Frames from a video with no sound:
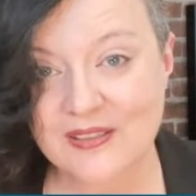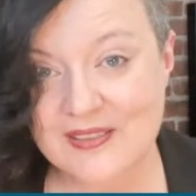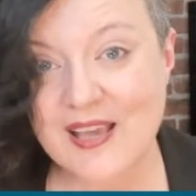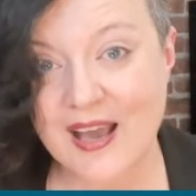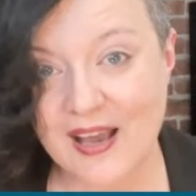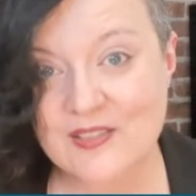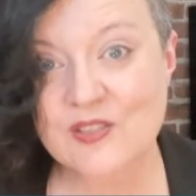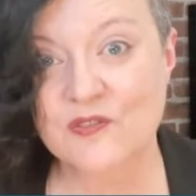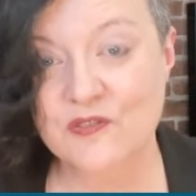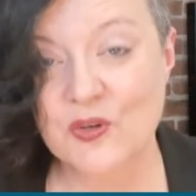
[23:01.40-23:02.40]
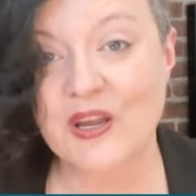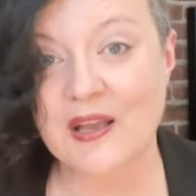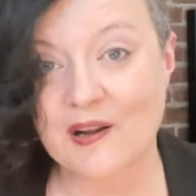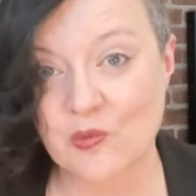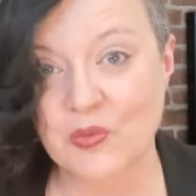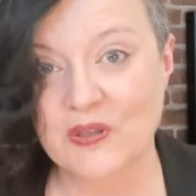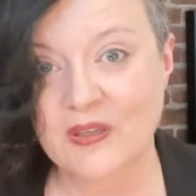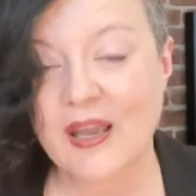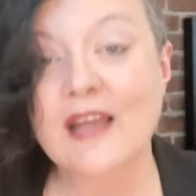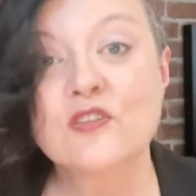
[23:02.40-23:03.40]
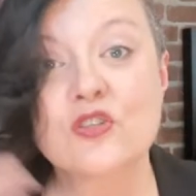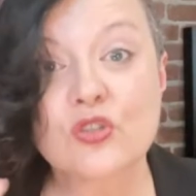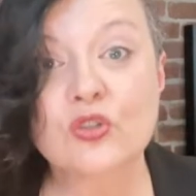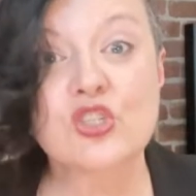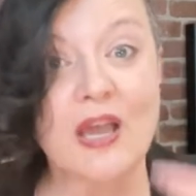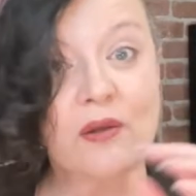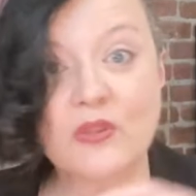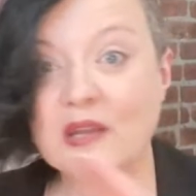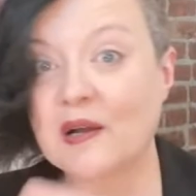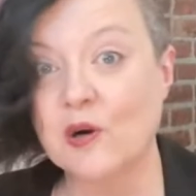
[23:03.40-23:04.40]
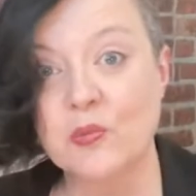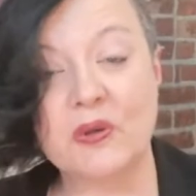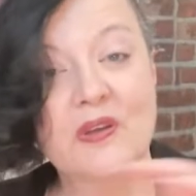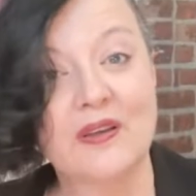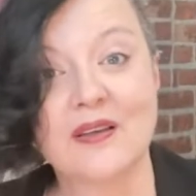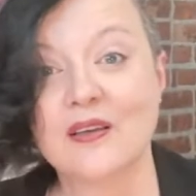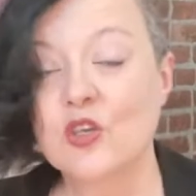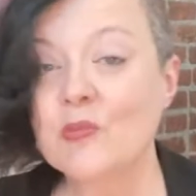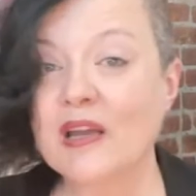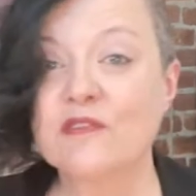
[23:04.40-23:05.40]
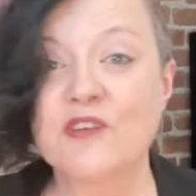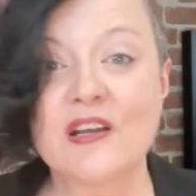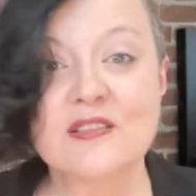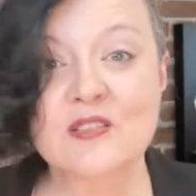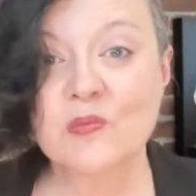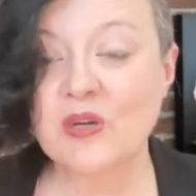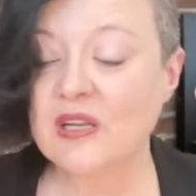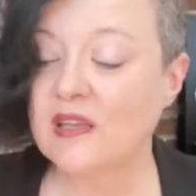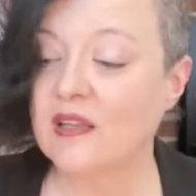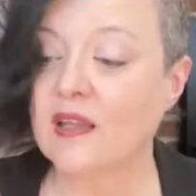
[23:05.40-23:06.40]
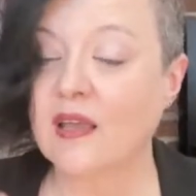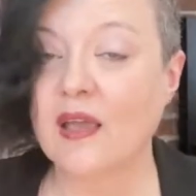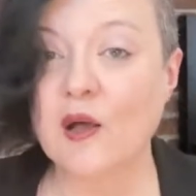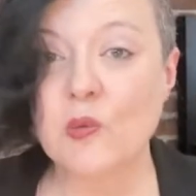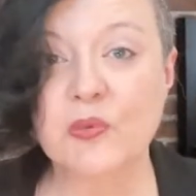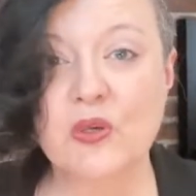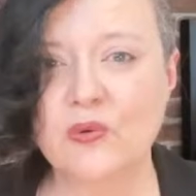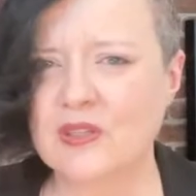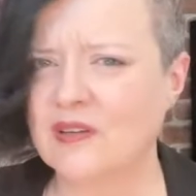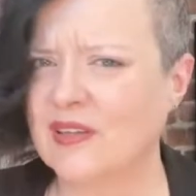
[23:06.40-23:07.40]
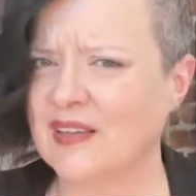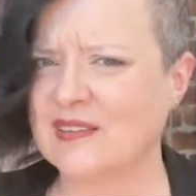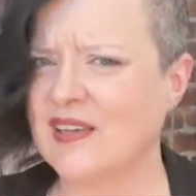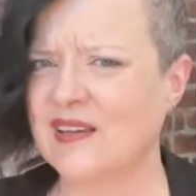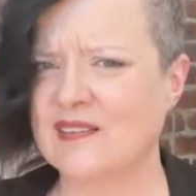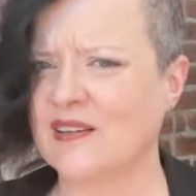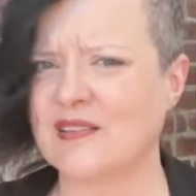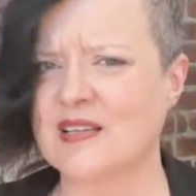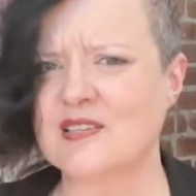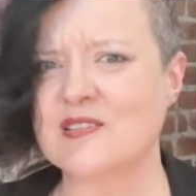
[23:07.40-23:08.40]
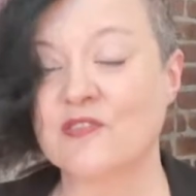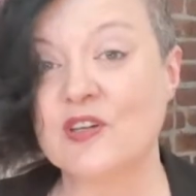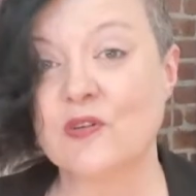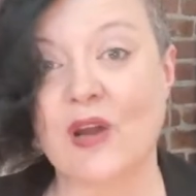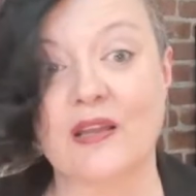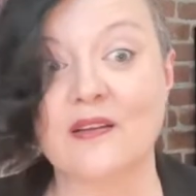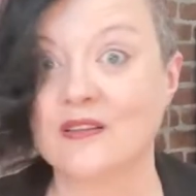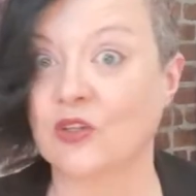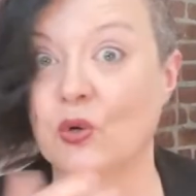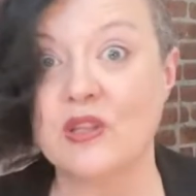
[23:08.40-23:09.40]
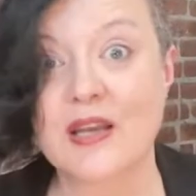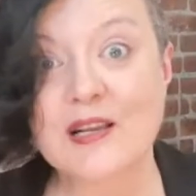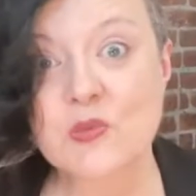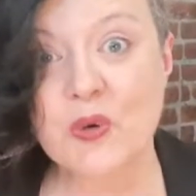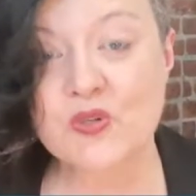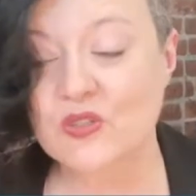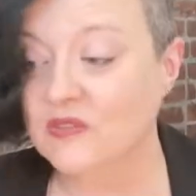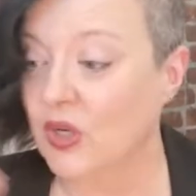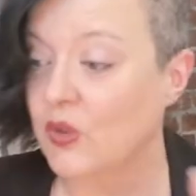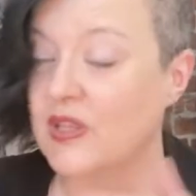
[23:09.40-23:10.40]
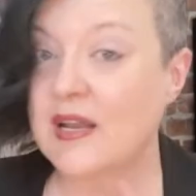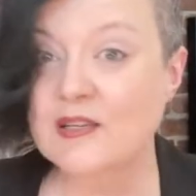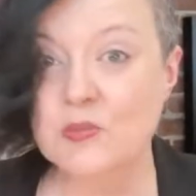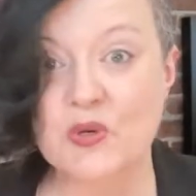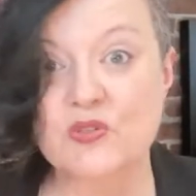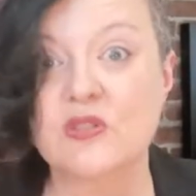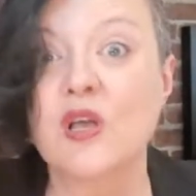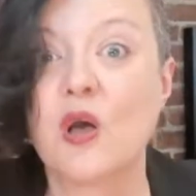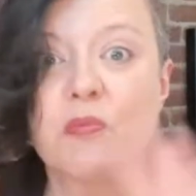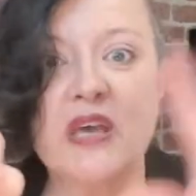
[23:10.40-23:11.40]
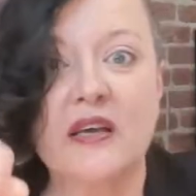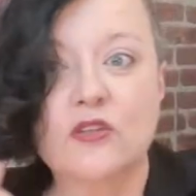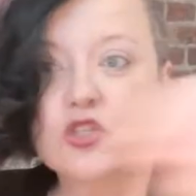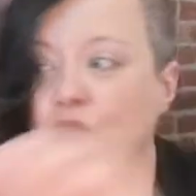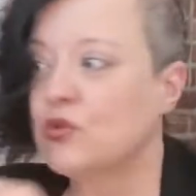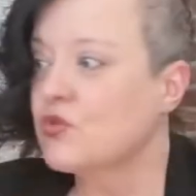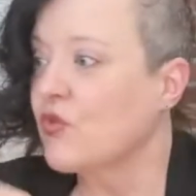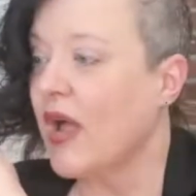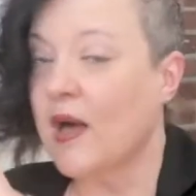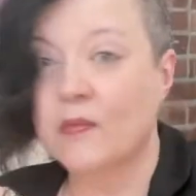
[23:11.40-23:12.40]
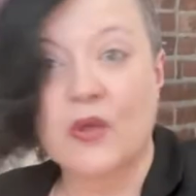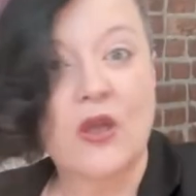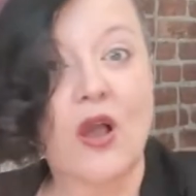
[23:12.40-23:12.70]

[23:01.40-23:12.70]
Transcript: is ask for help and search out the help. You might find somebody and they help you and you're like, yeah, no, that doesn't feel right. Go to the next person. Go to the next person. Pick, choose, grab